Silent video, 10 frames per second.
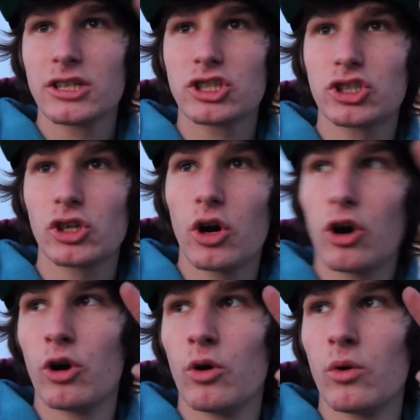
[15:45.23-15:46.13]

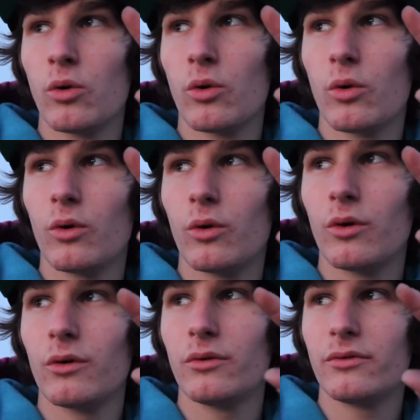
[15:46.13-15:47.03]
So
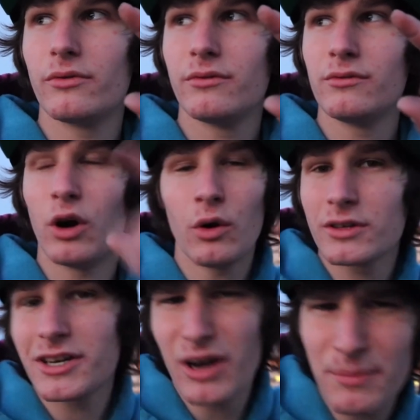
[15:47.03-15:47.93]
the whole
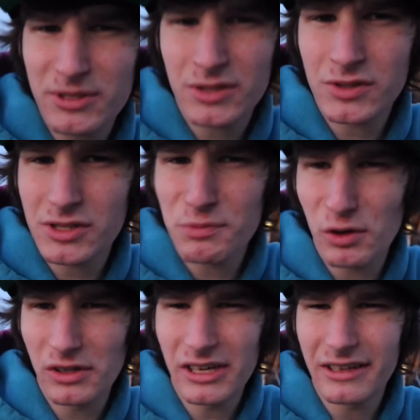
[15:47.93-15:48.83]
entire episode is just
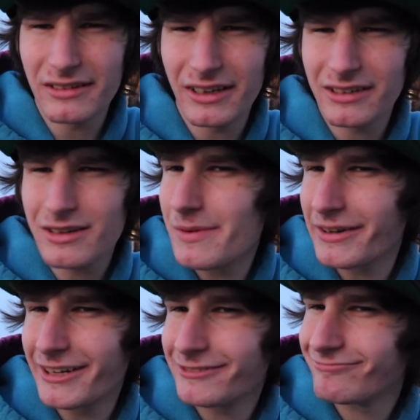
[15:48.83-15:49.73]
more lit. Like, come
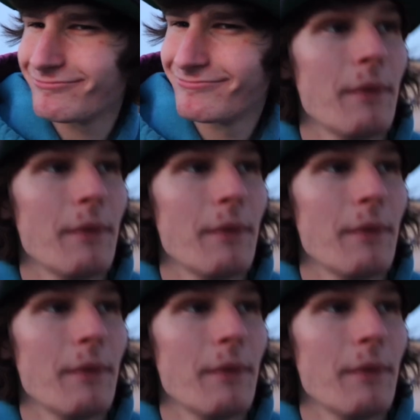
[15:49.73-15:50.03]
on now.